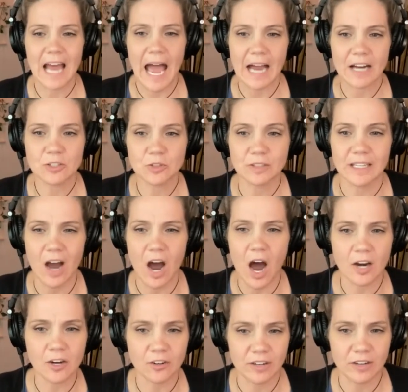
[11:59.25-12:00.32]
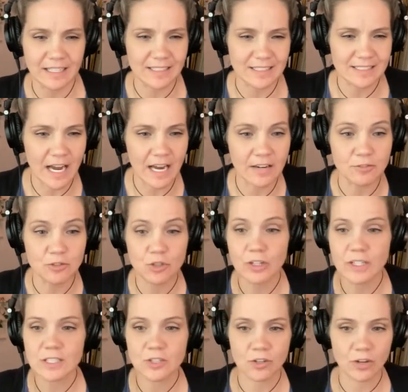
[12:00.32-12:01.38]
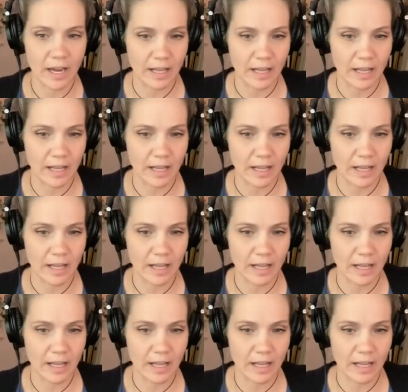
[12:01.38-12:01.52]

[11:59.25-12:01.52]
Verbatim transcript: actually honoring this kind of trickster